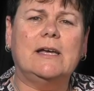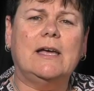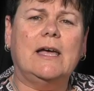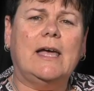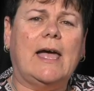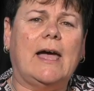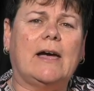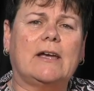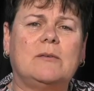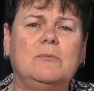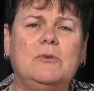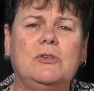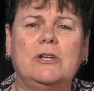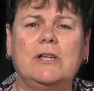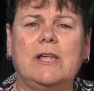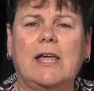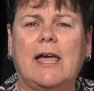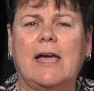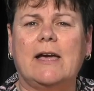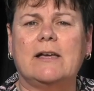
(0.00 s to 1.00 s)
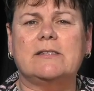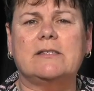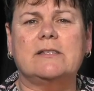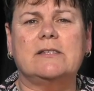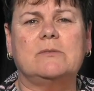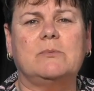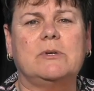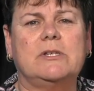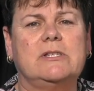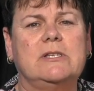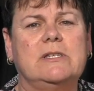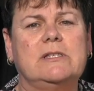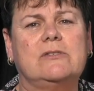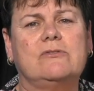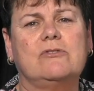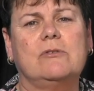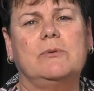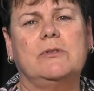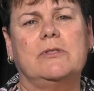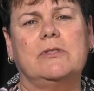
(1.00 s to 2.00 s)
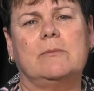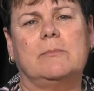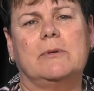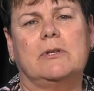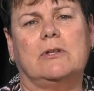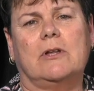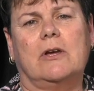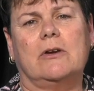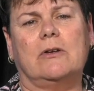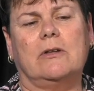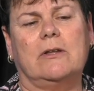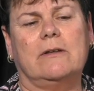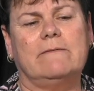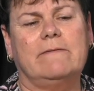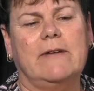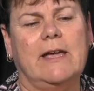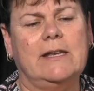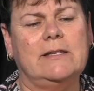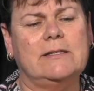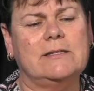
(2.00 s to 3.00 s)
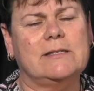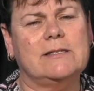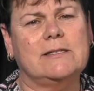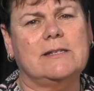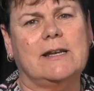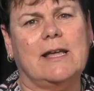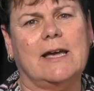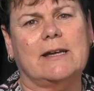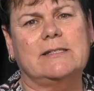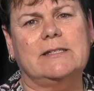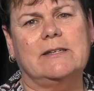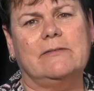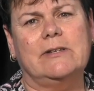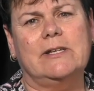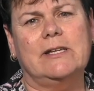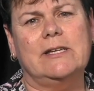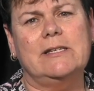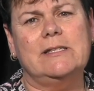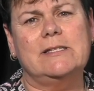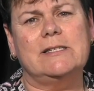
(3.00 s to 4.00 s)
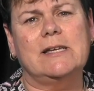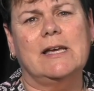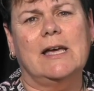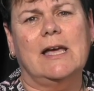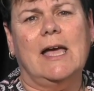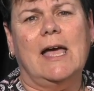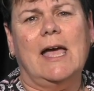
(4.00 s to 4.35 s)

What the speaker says: our community houses, we distribute them at local events and activities,